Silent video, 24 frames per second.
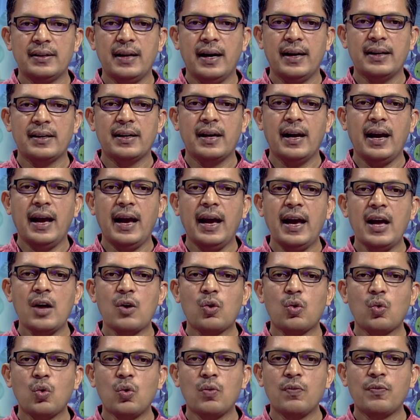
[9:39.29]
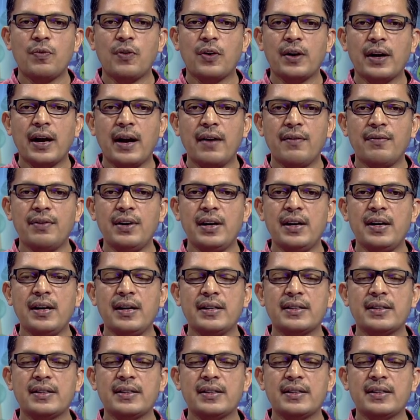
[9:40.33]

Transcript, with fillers: that a room for every